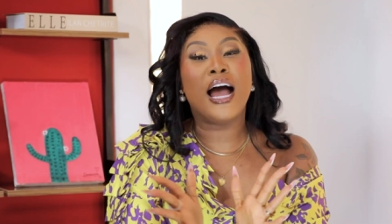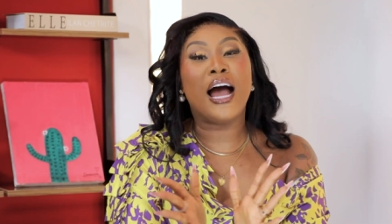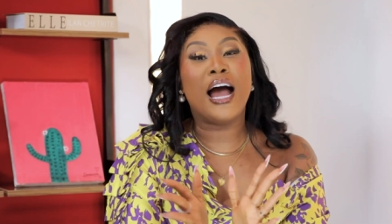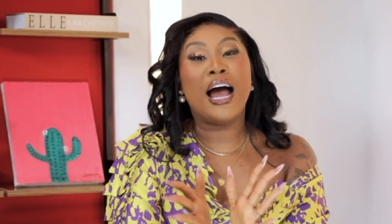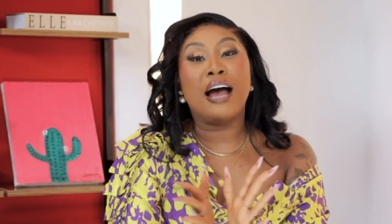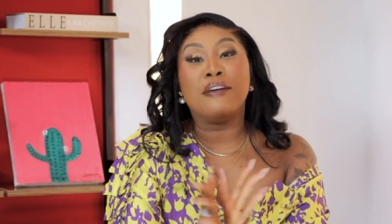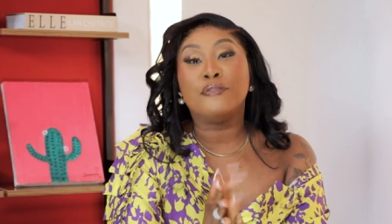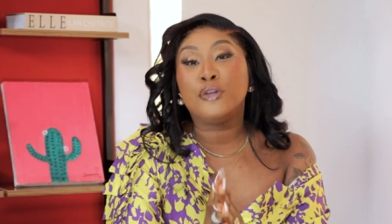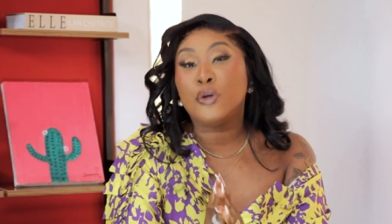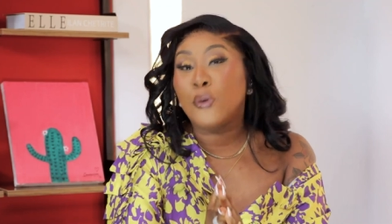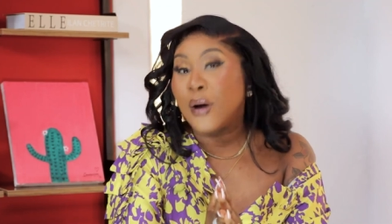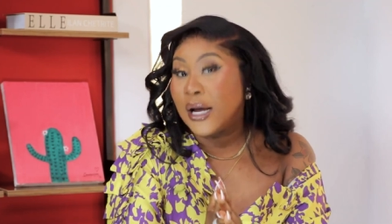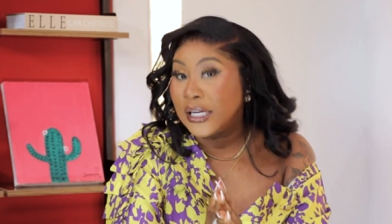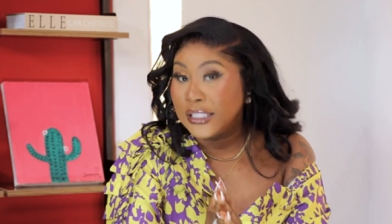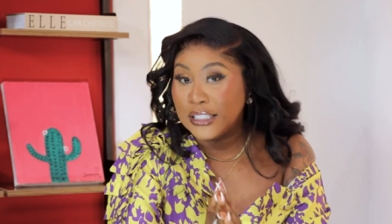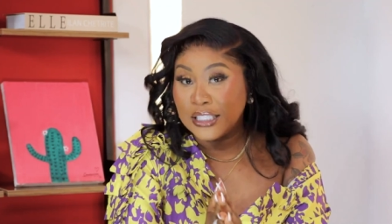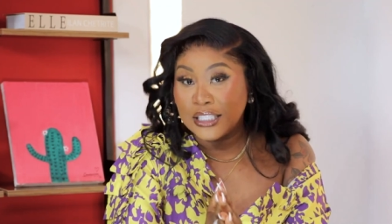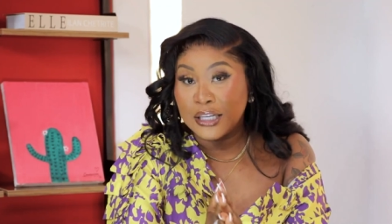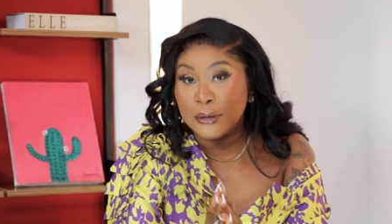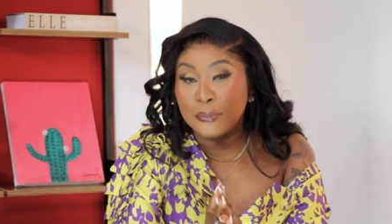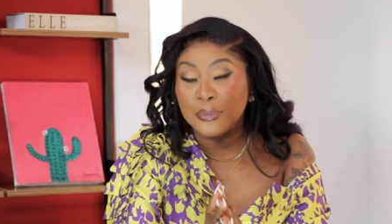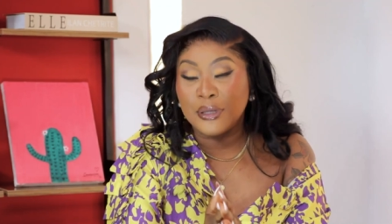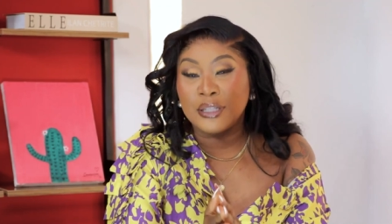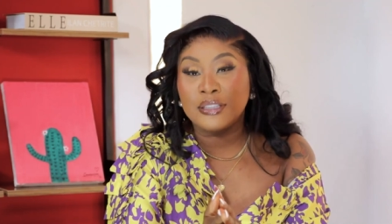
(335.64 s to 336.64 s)
I have no
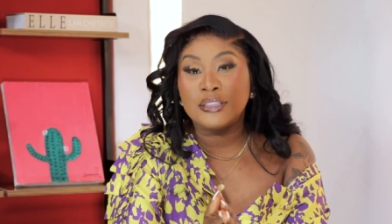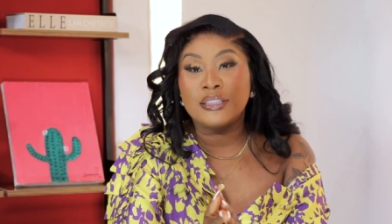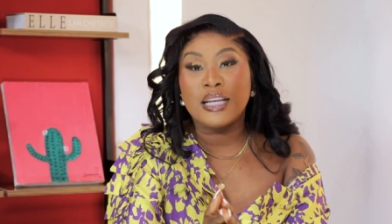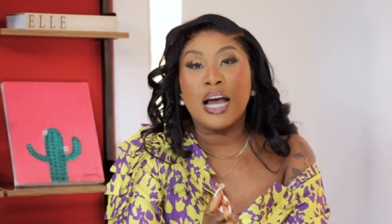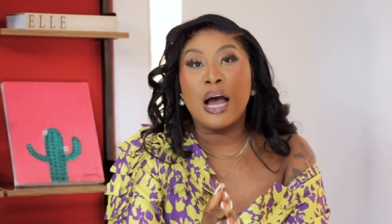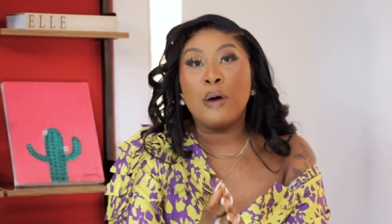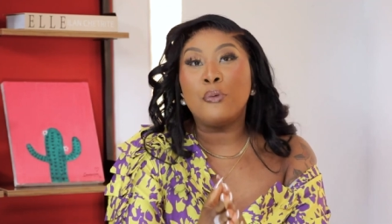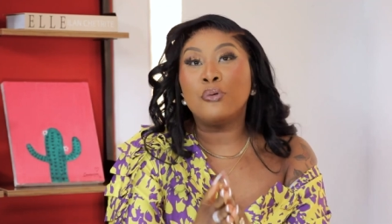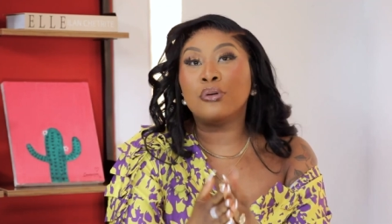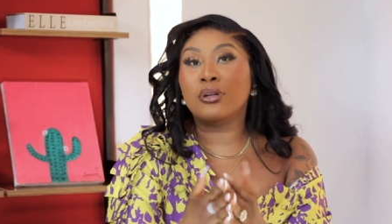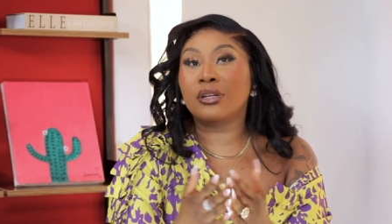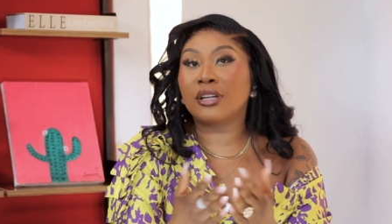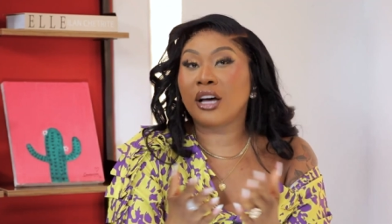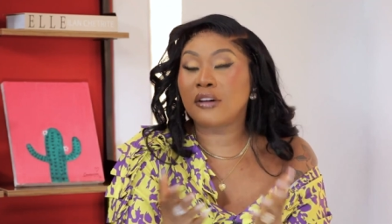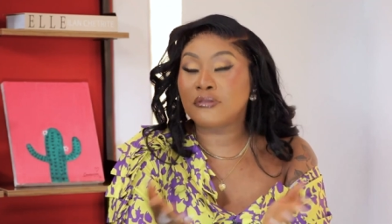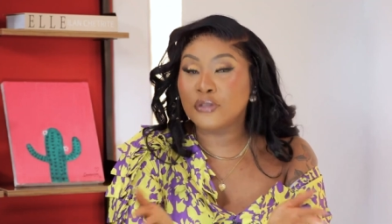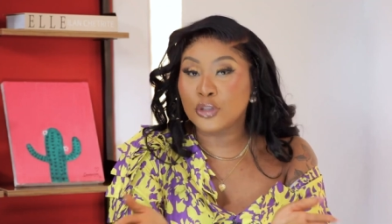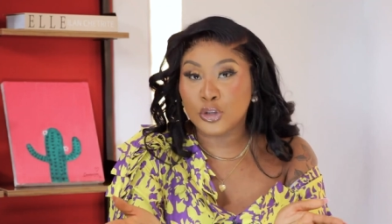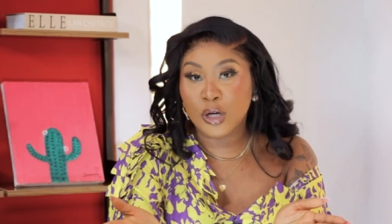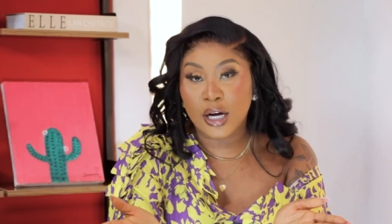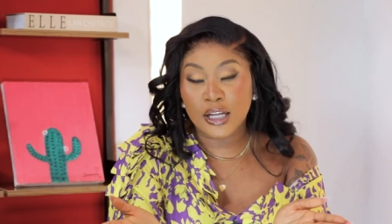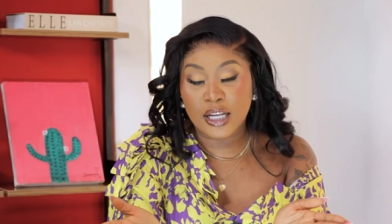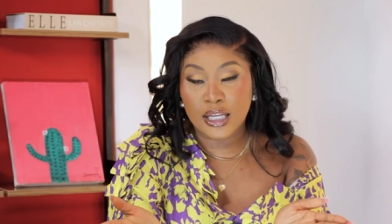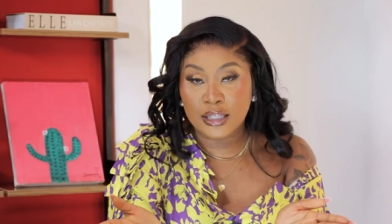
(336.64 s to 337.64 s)
idea, but I would love
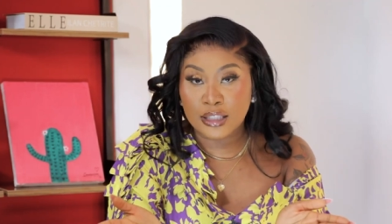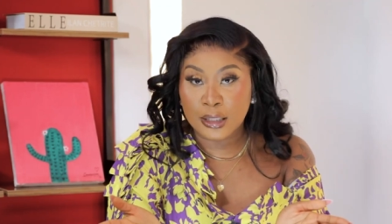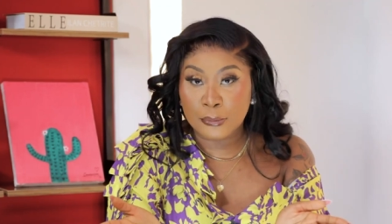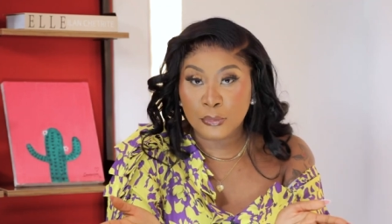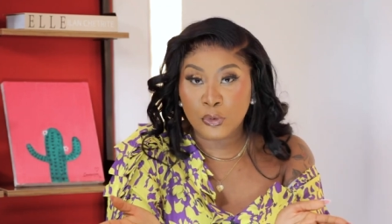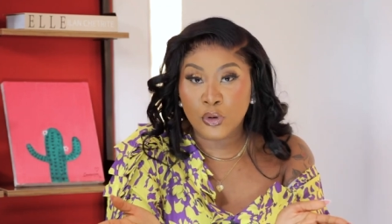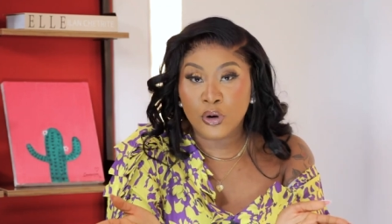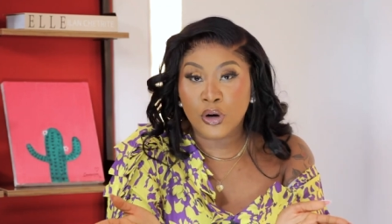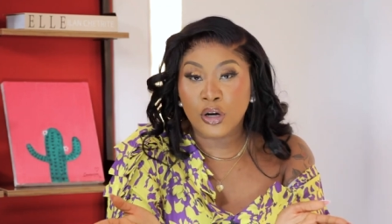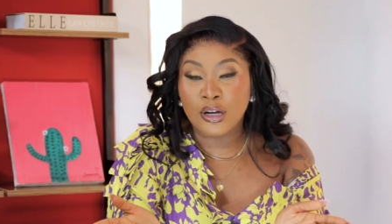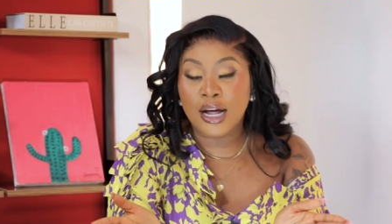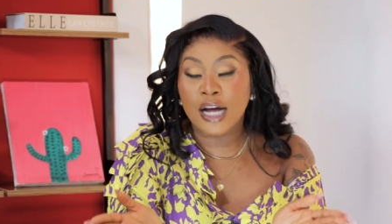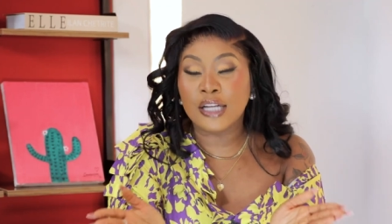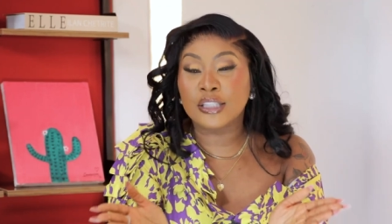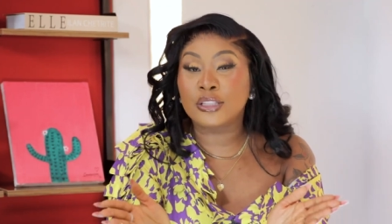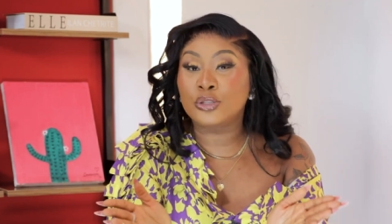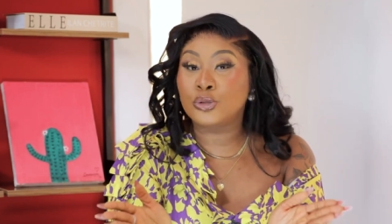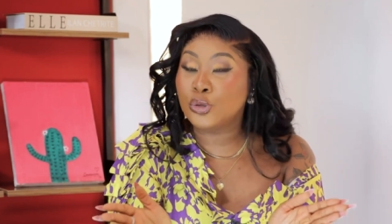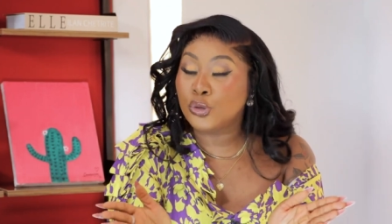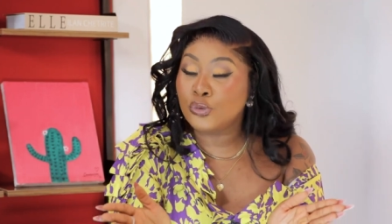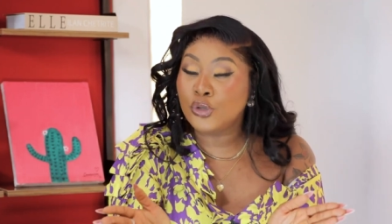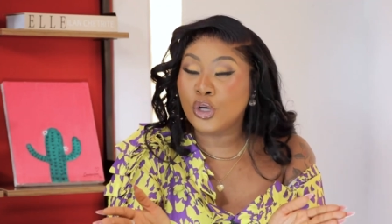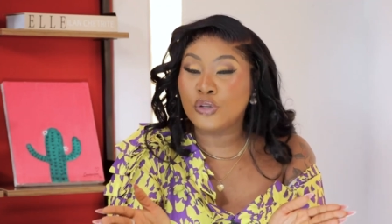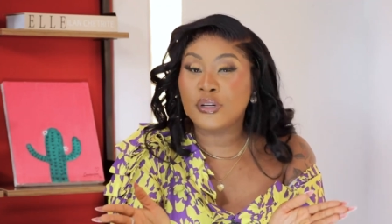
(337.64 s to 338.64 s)
to try that lip oil. I
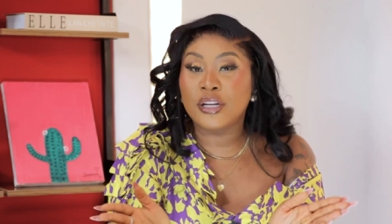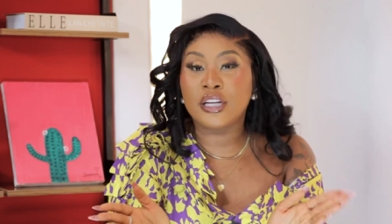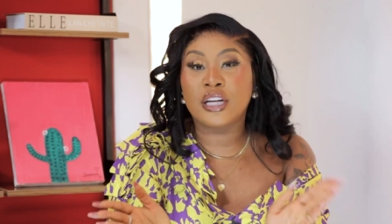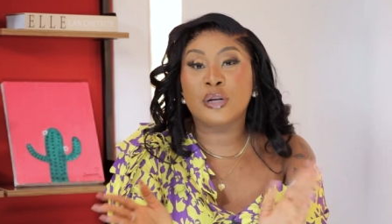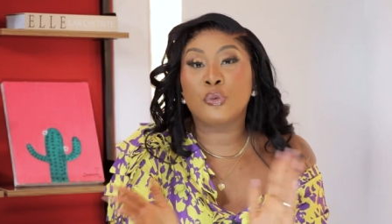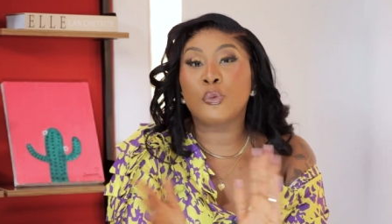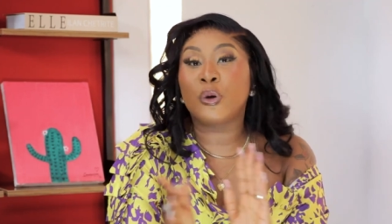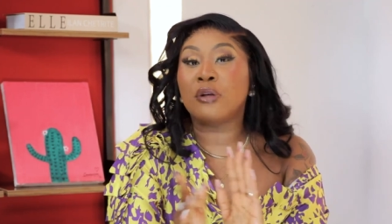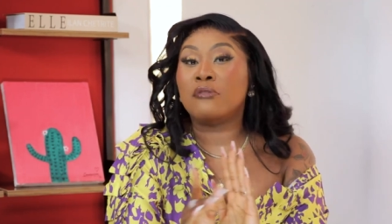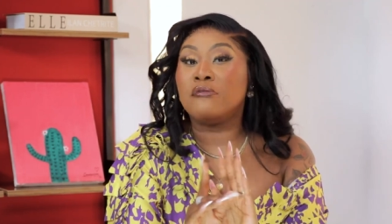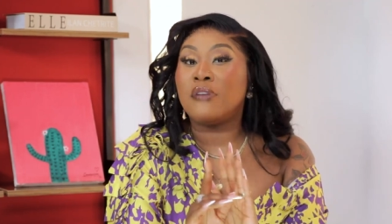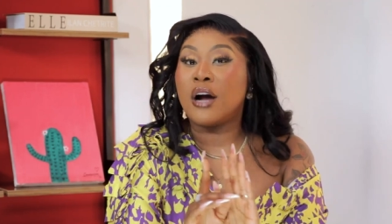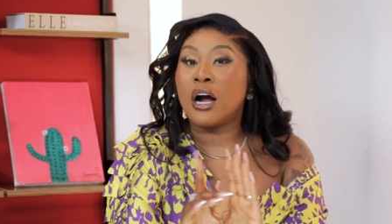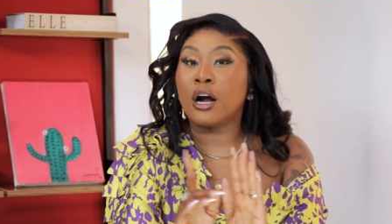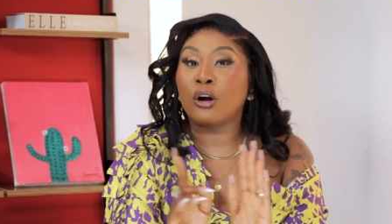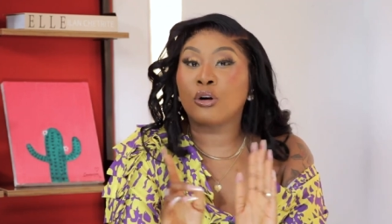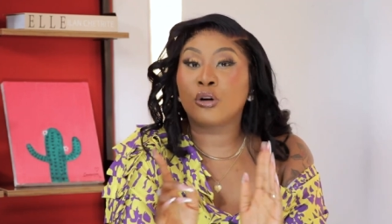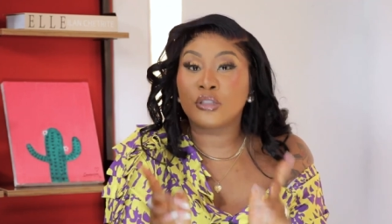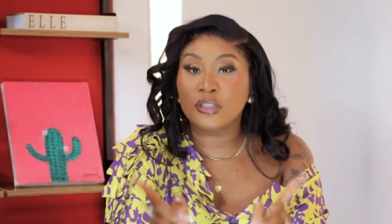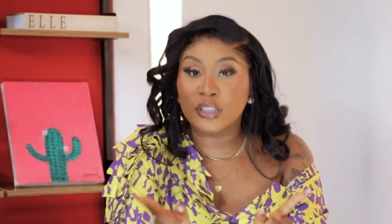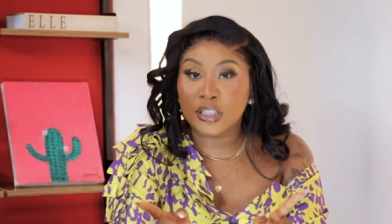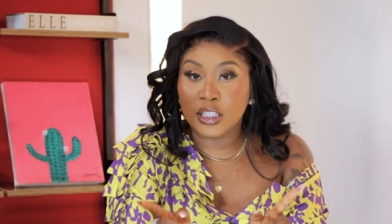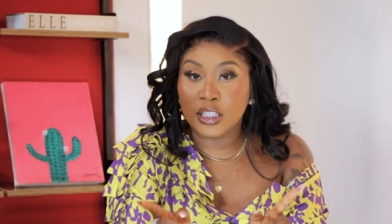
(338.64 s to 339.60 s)
do know that it went viral on